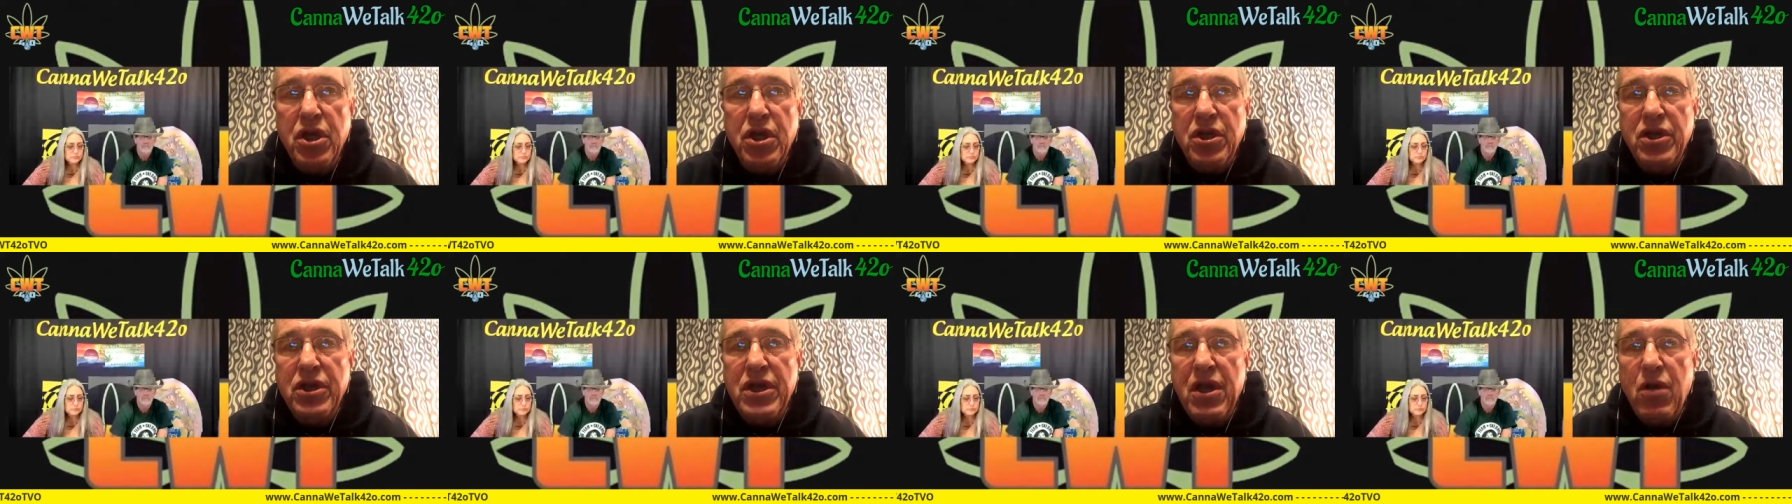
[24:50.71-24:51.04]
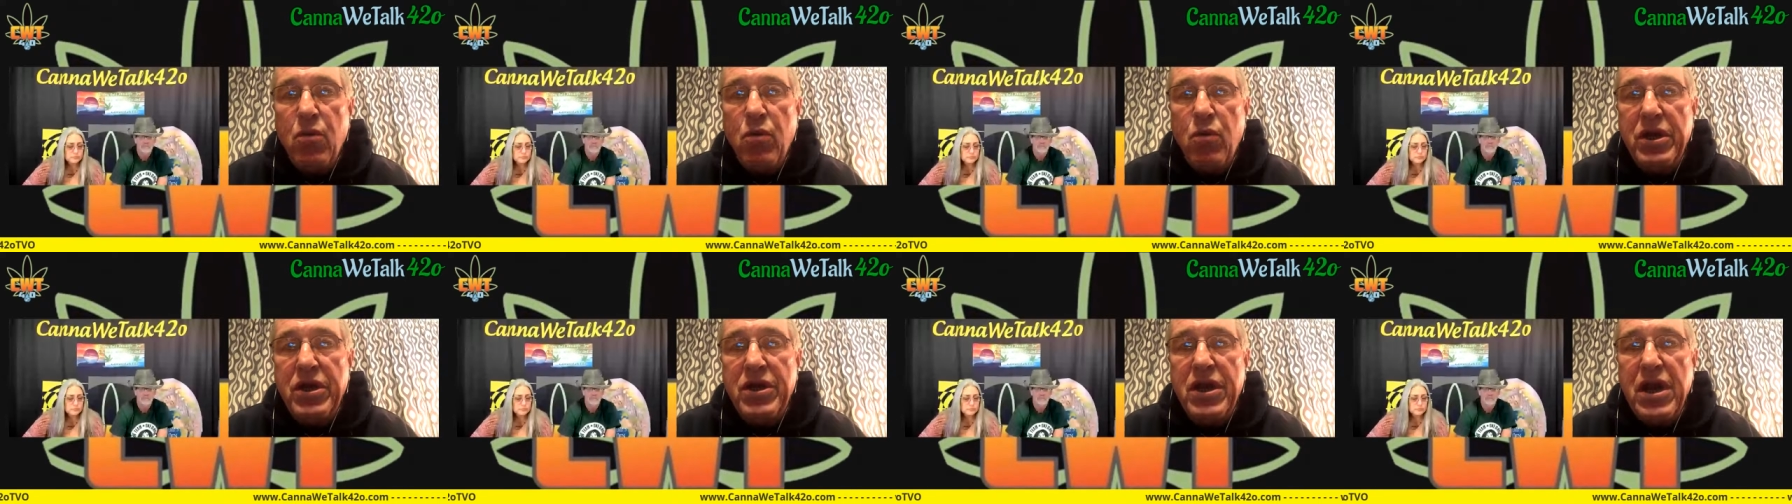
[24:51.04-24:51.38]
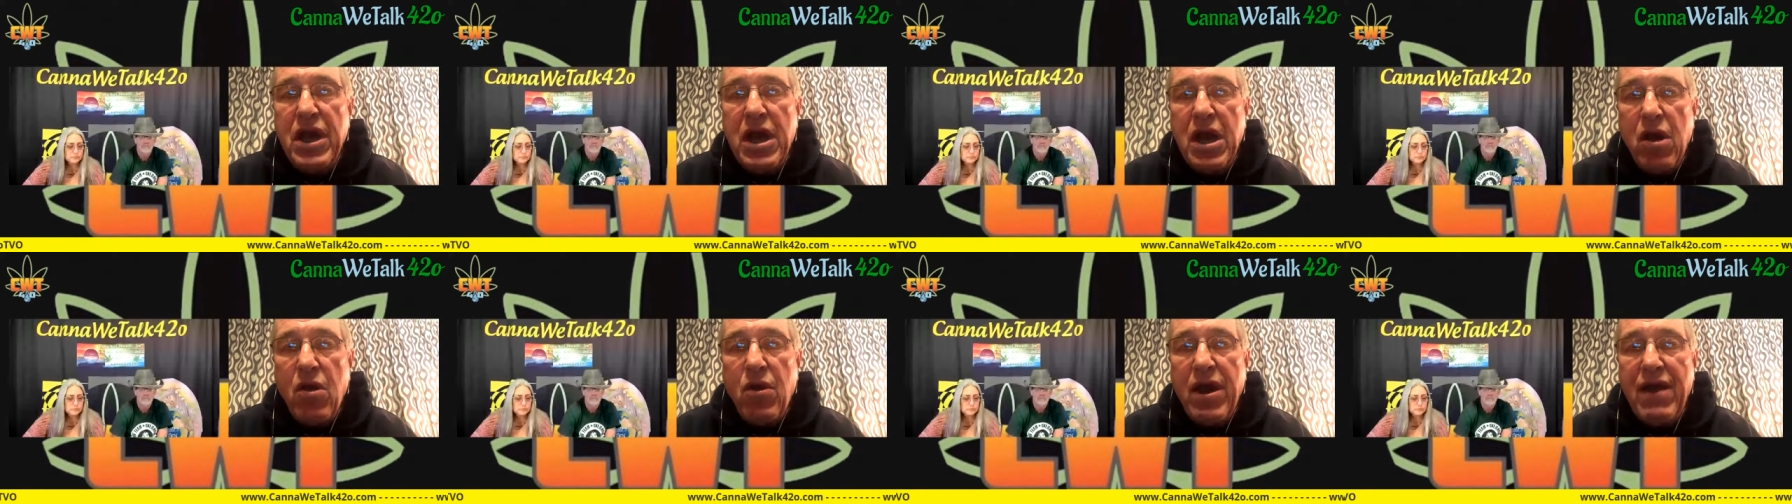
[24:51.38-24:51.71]
that we
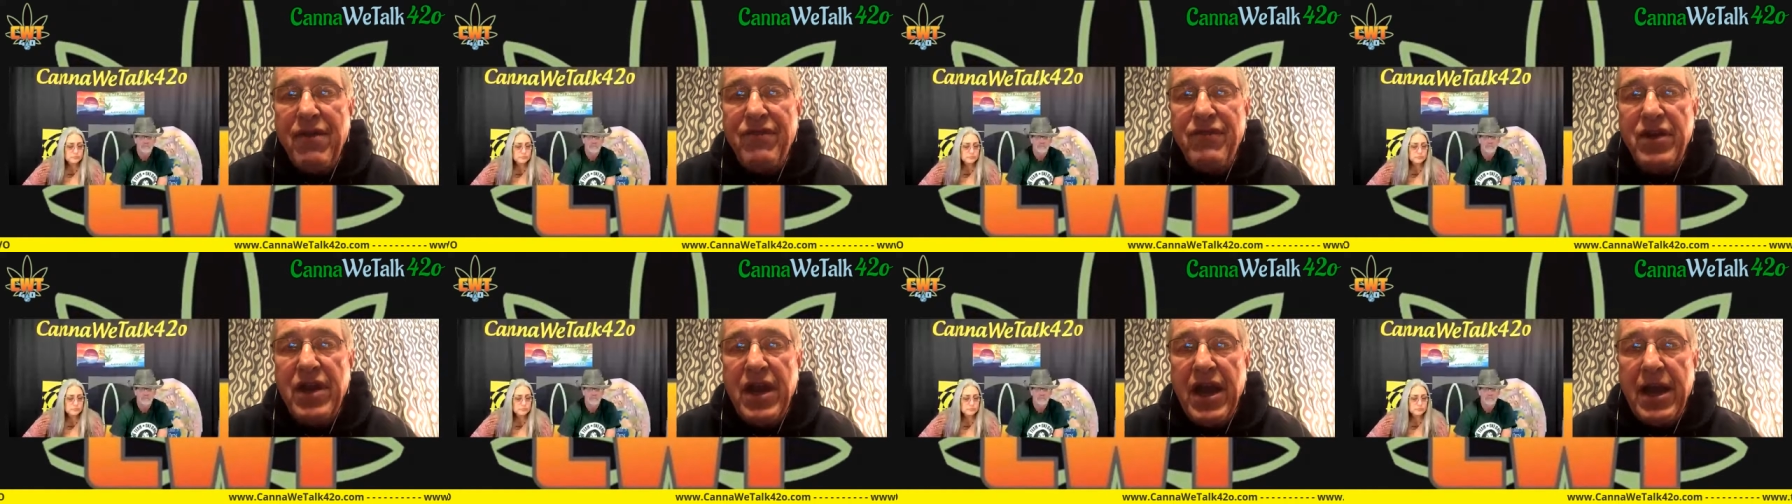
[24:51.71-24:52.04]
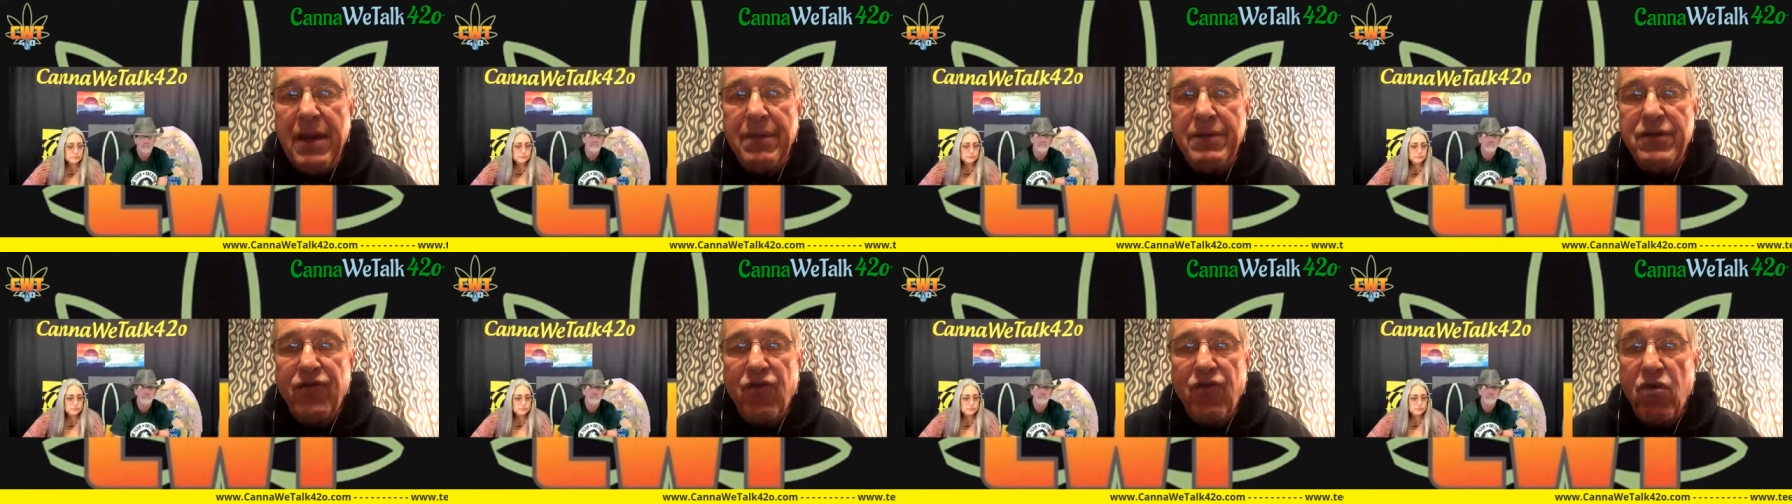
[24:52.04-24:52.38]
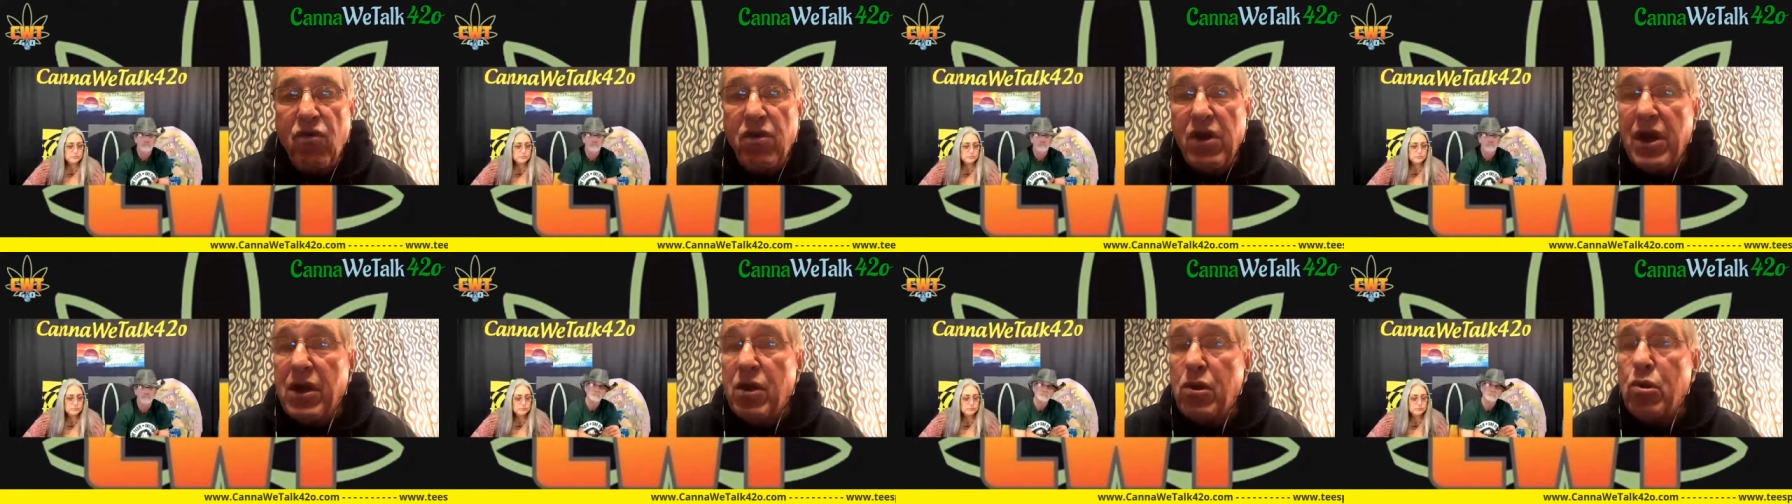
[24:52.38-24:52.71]
now have names for,
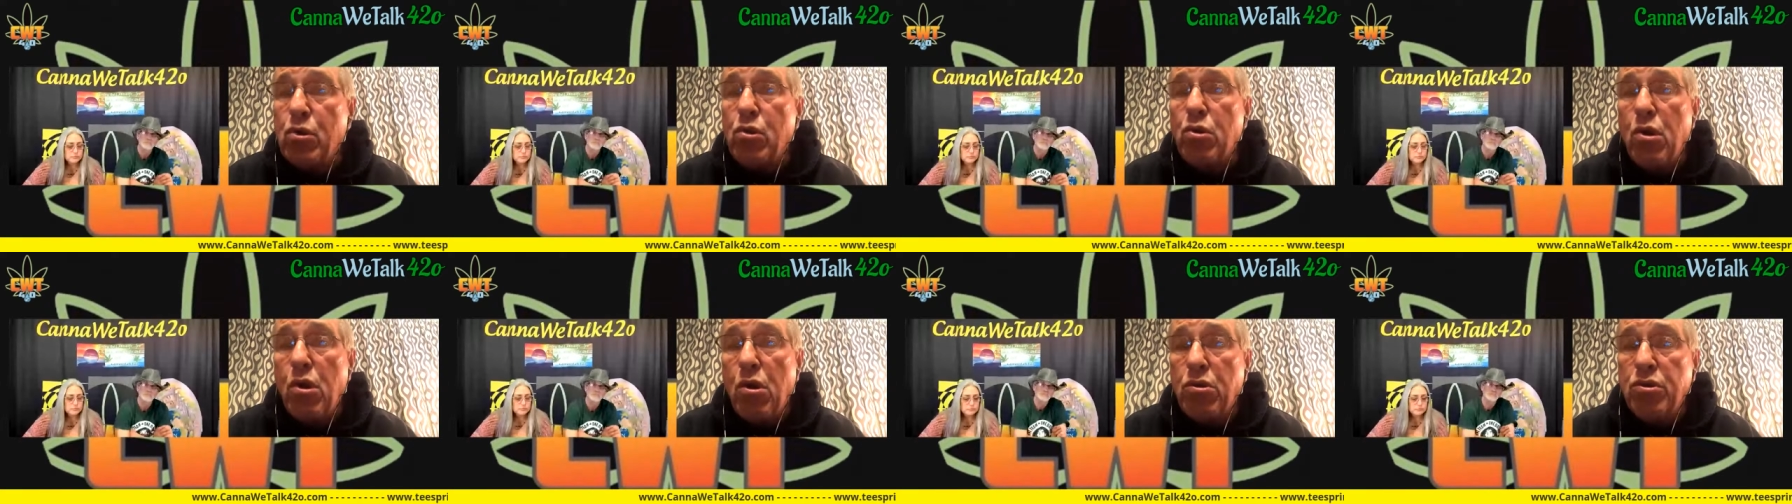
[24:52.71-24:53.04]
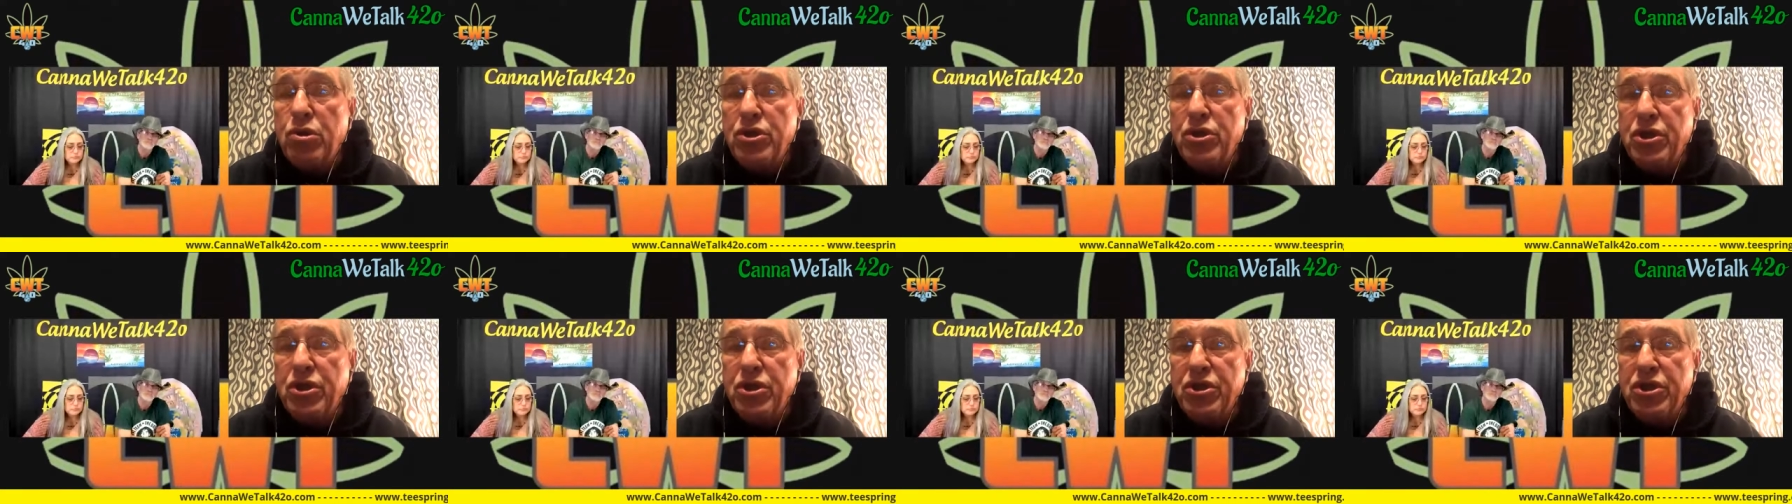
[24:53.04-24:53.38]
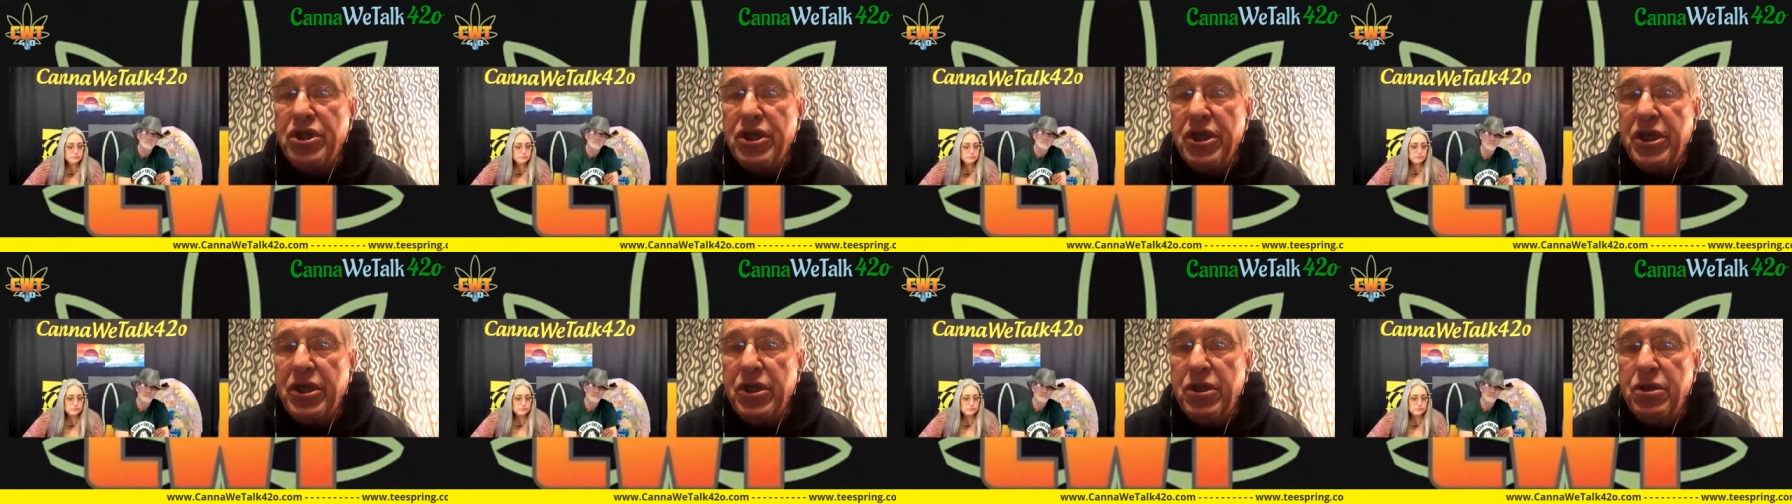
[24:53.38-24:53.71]
like Crohn's
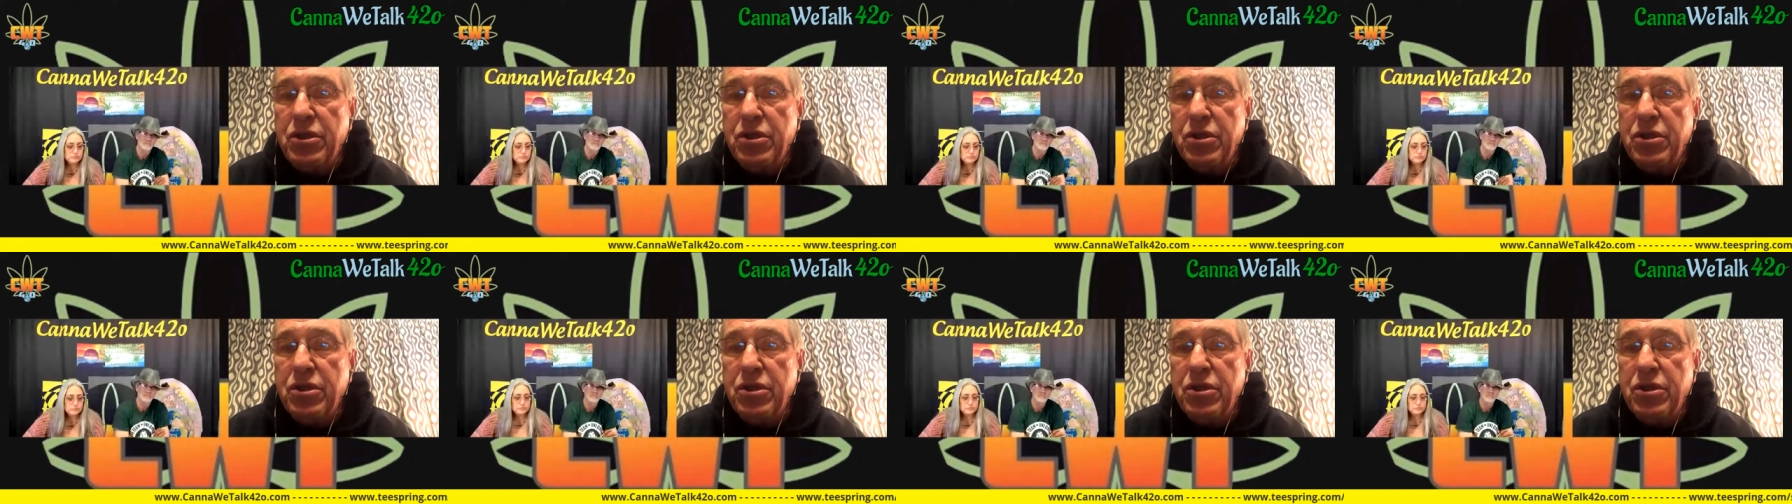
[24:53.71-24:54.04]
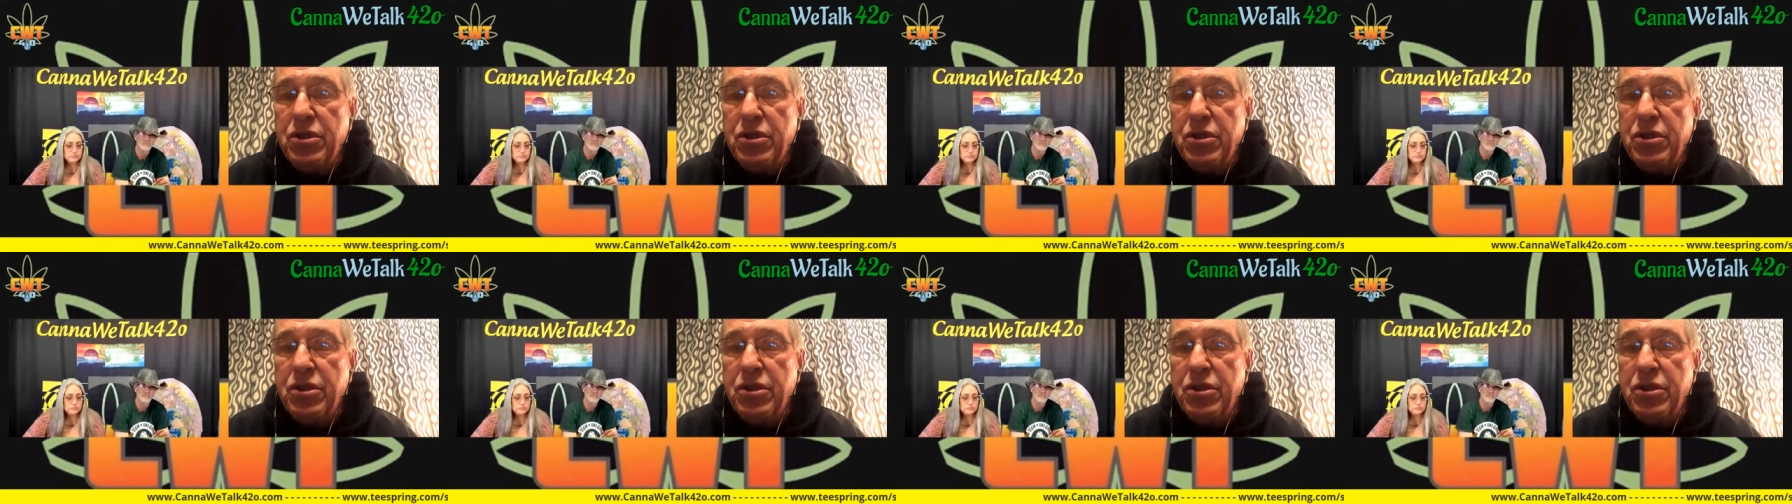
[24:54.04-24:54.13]
disease,